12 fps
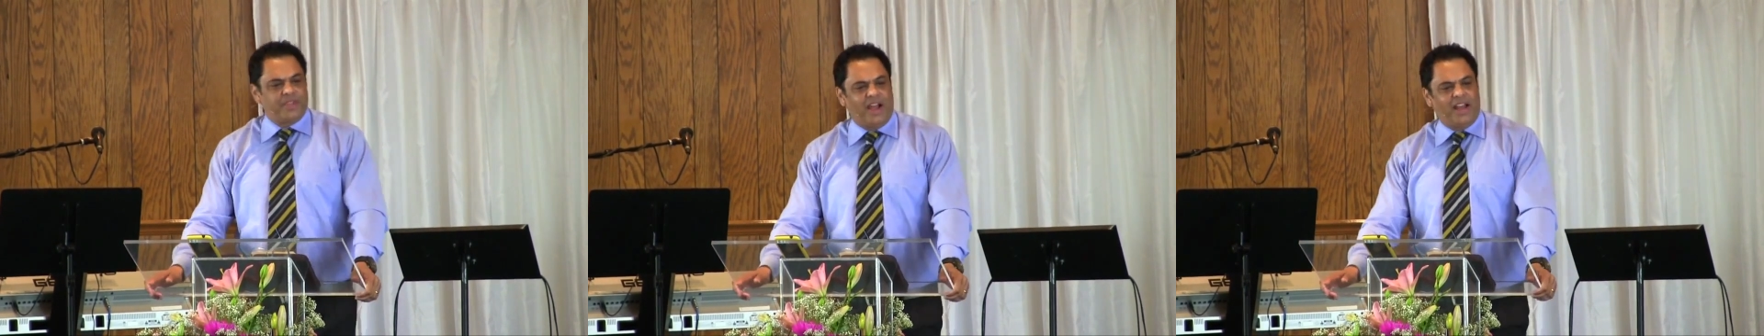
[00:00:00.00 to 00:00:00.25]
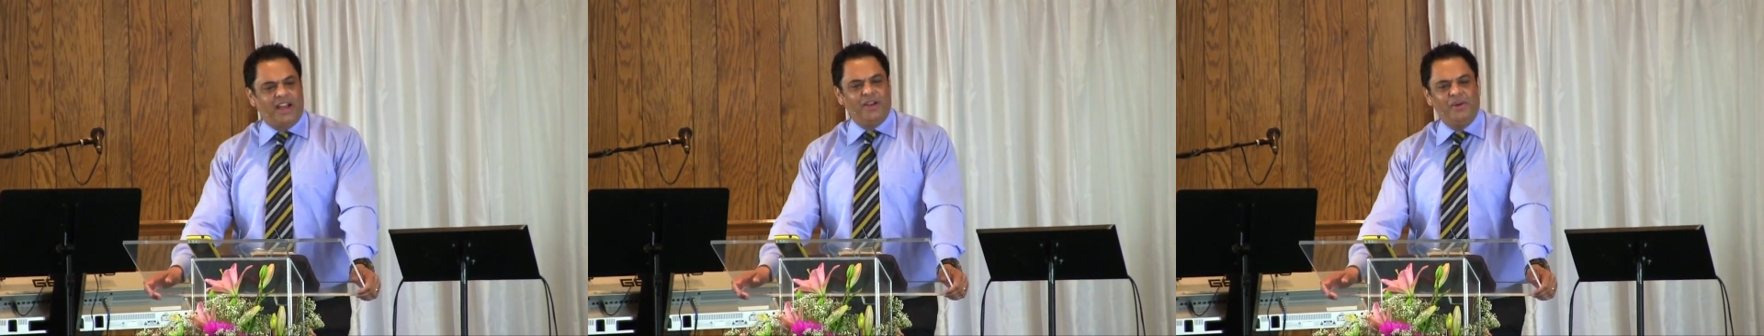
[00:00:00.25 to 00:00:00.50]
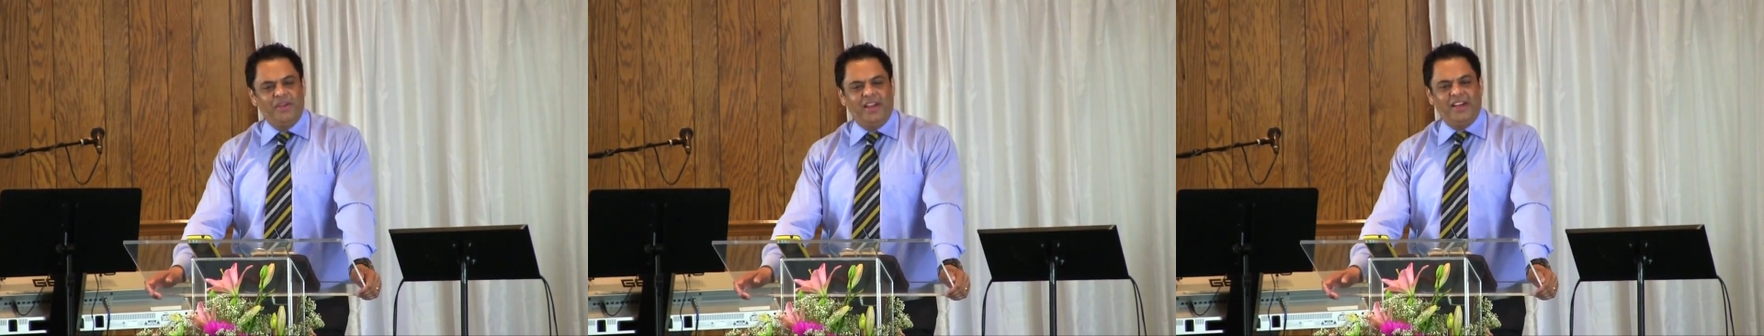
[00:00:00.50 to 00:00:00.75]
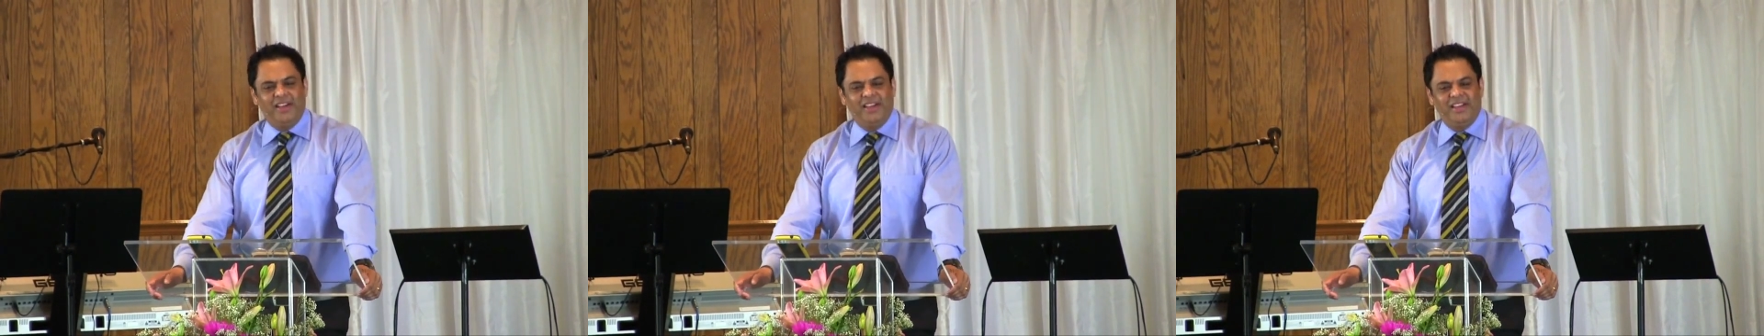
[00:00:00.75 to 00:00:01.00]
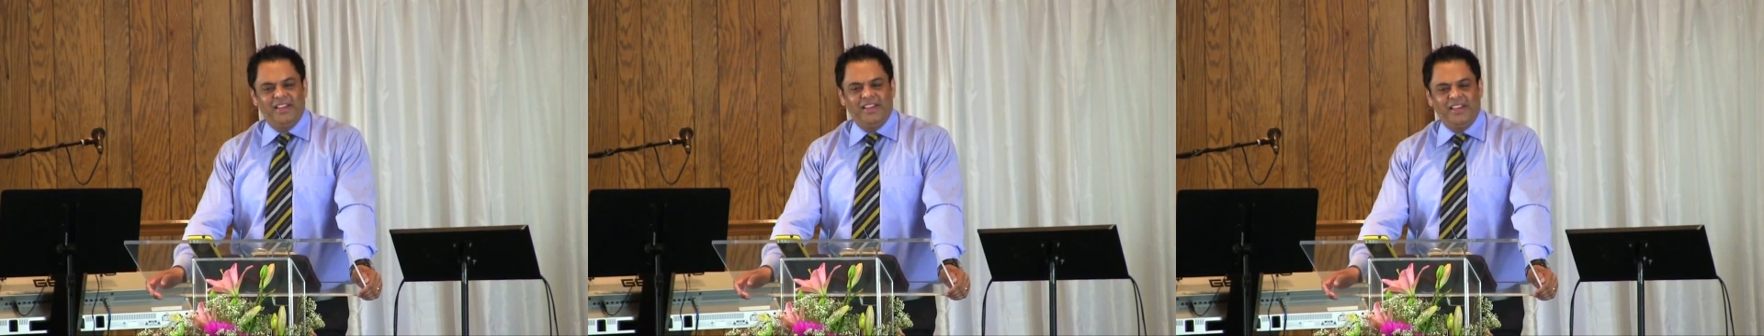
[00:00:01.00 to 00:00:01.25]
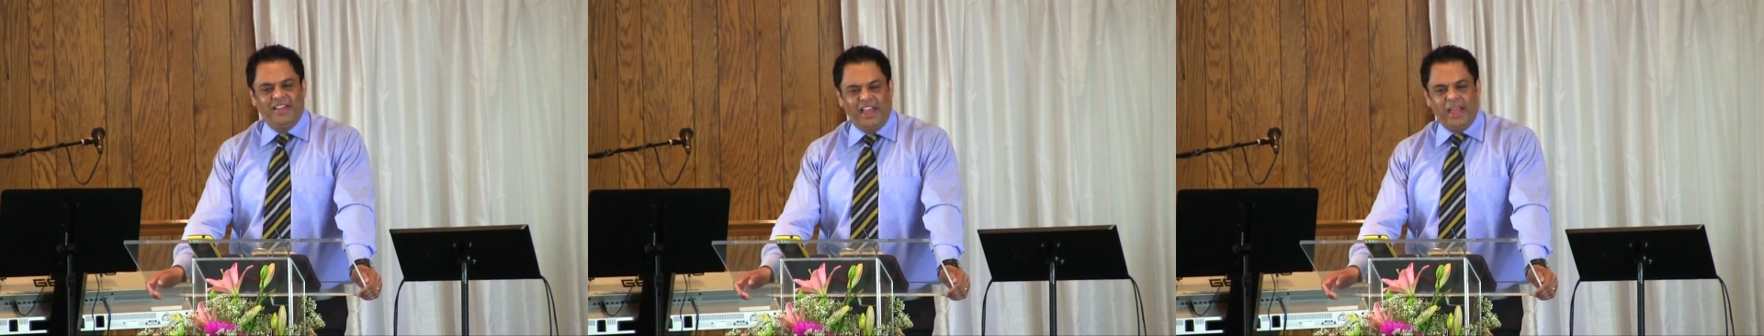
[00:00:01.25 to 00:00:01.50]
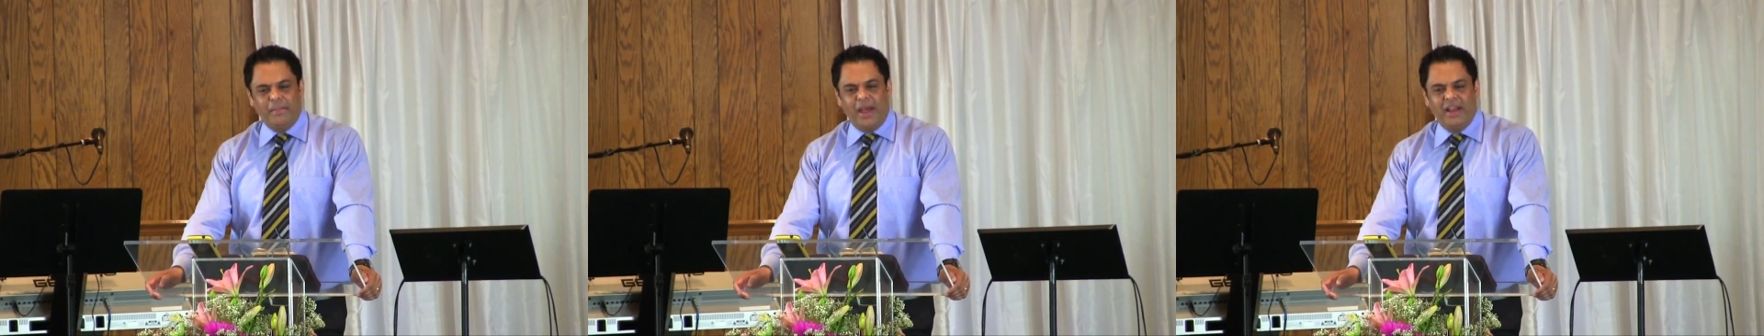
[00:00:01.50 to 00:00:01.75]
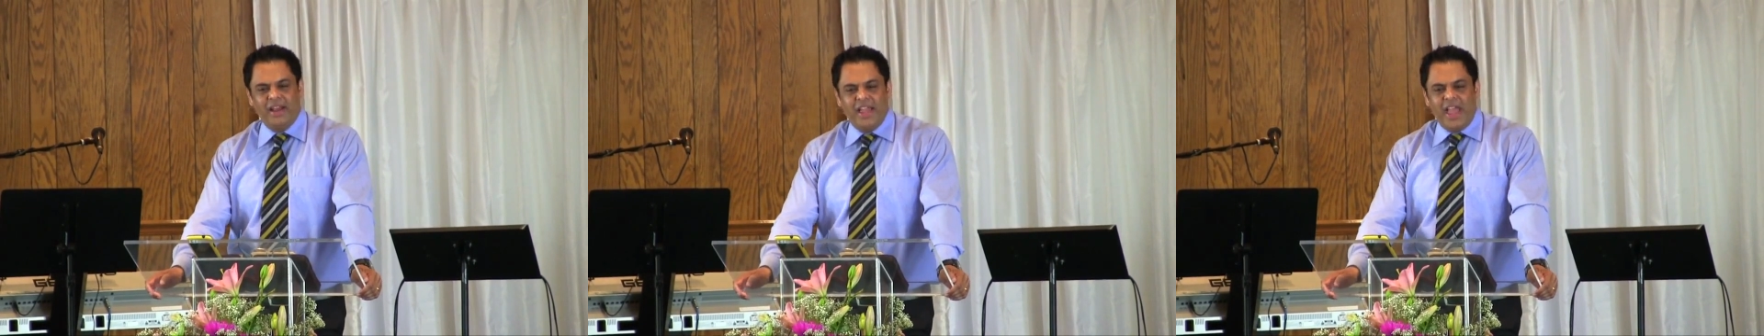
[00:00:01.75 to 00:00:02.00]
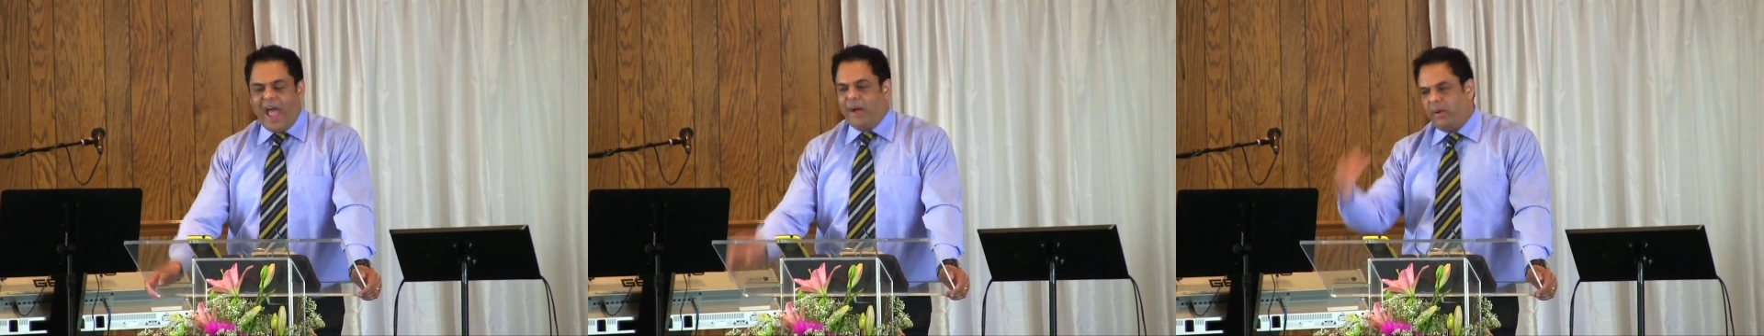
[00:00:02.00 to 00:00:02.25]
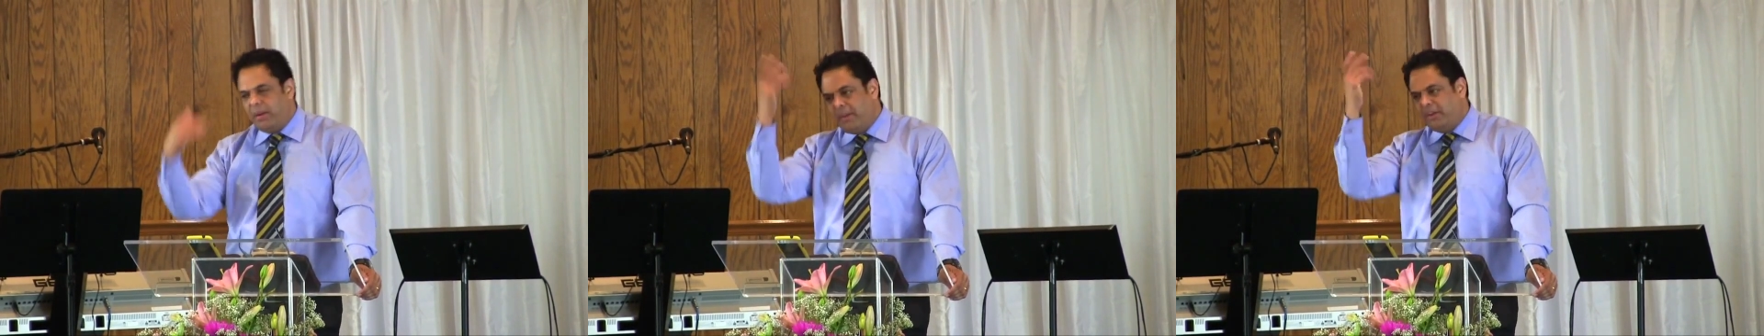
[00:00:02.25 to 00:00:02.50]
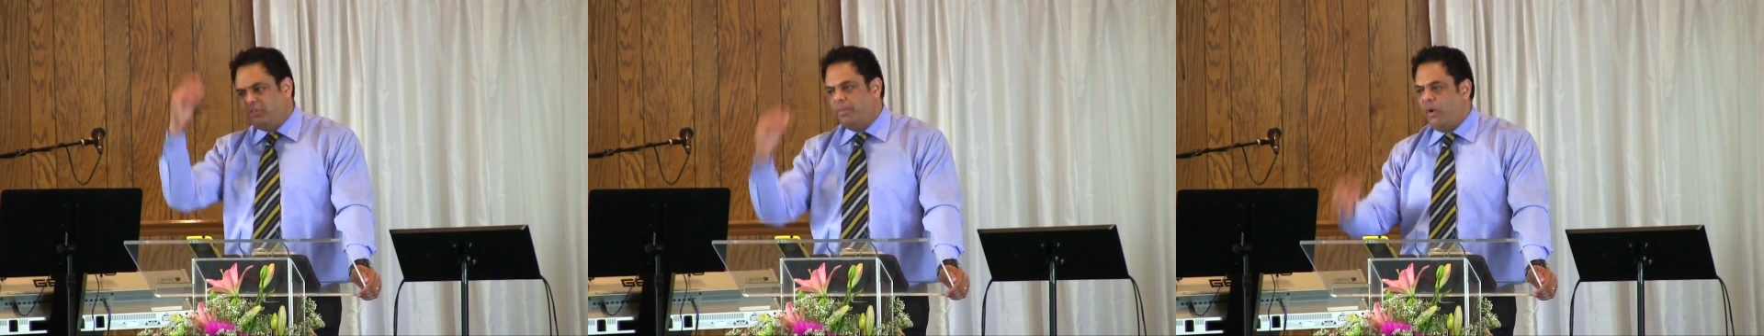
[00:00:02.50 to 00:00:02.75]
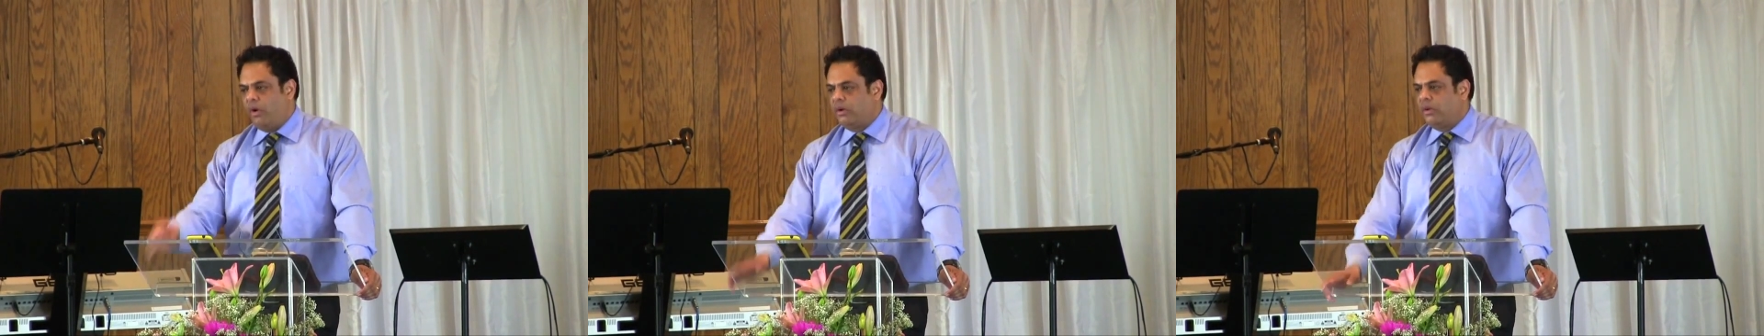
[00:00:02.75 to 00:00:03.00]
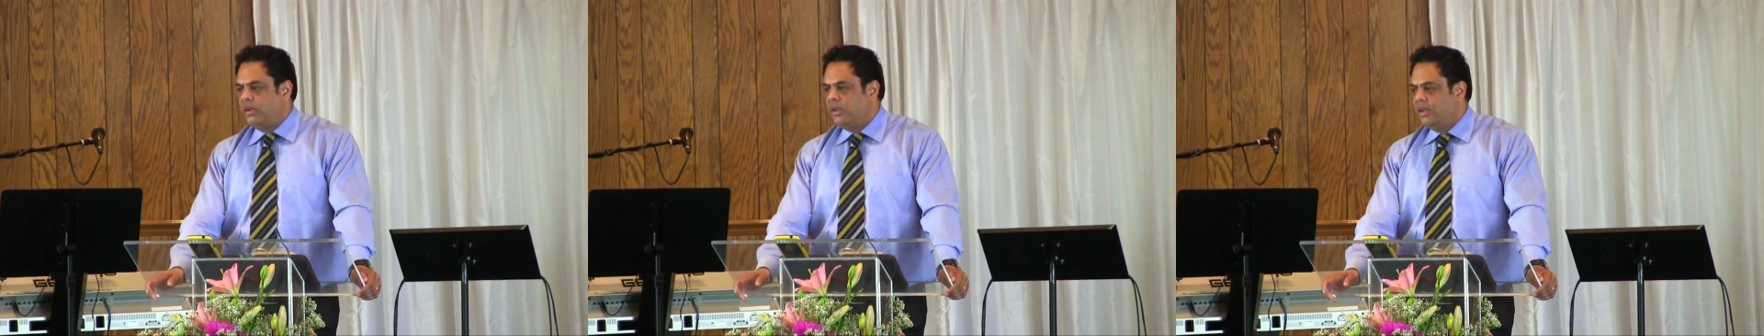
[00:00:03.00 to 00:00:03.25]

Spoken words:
Hallelujah. Amen. I want much more.